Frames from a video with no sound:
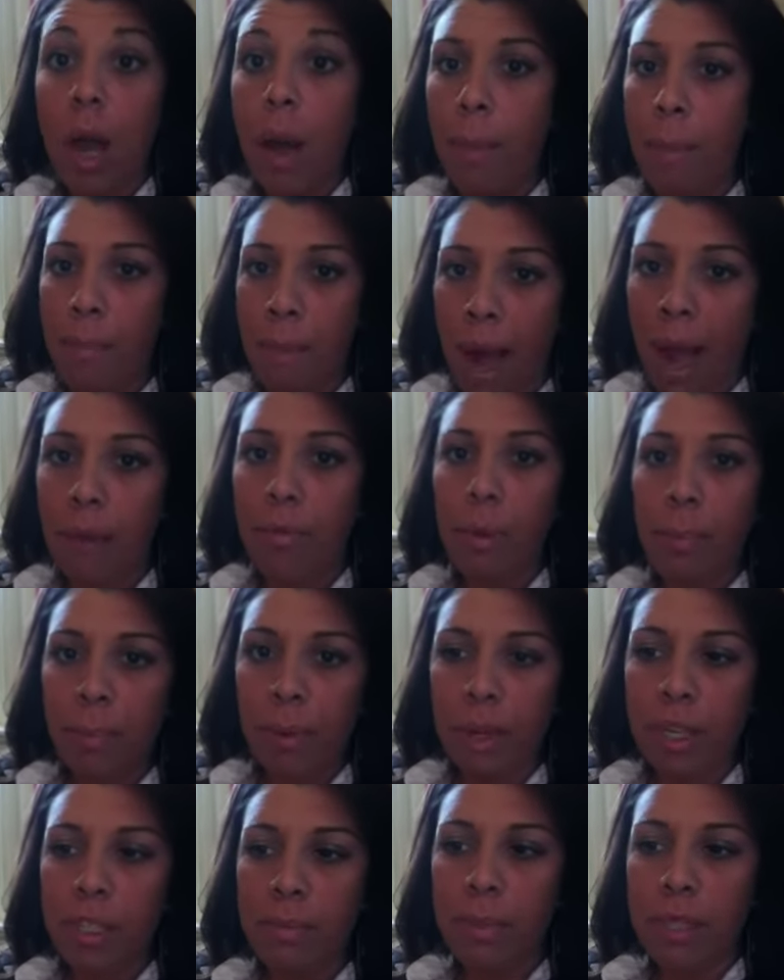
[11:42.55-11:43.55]
My
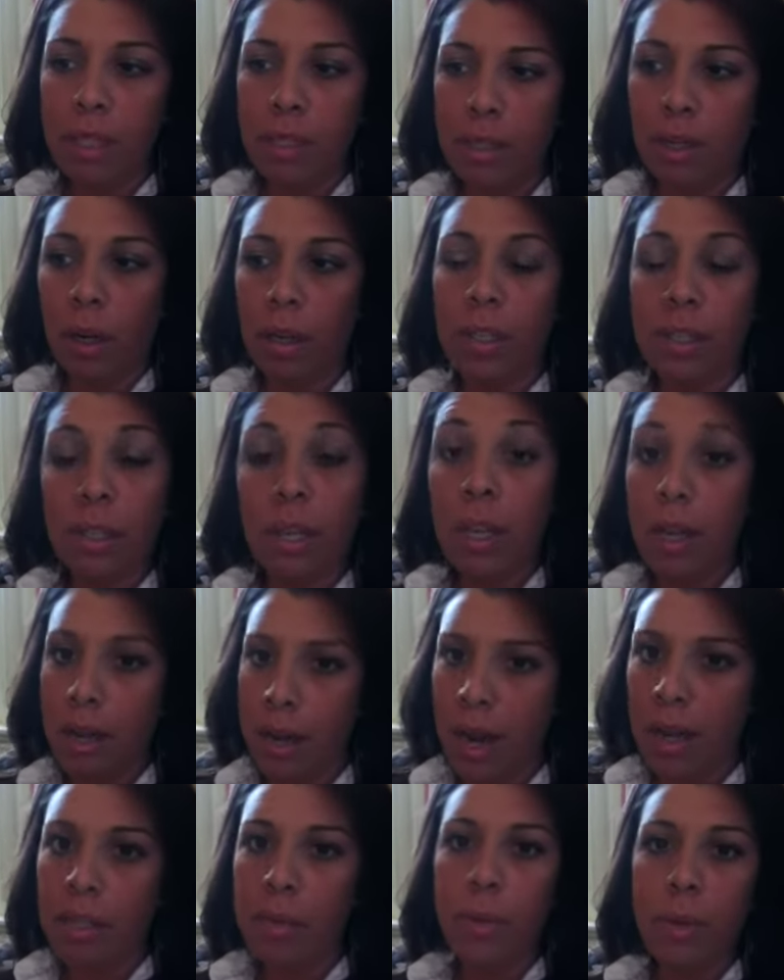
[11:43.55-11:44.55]
replacement starts
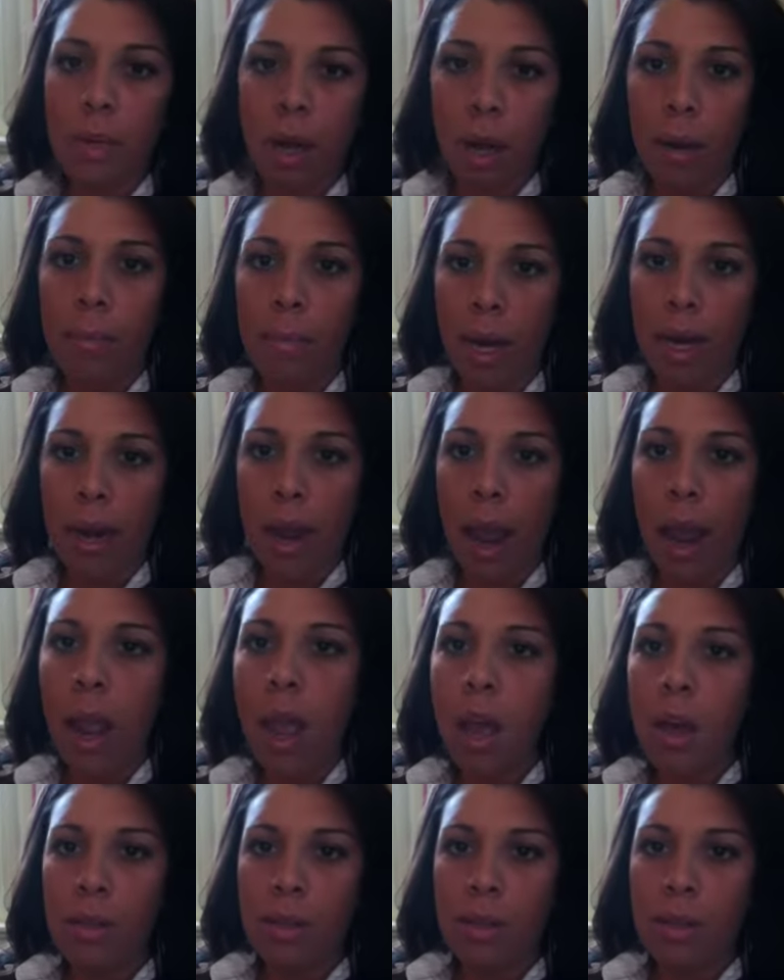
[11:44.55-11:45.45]
next week on Monday.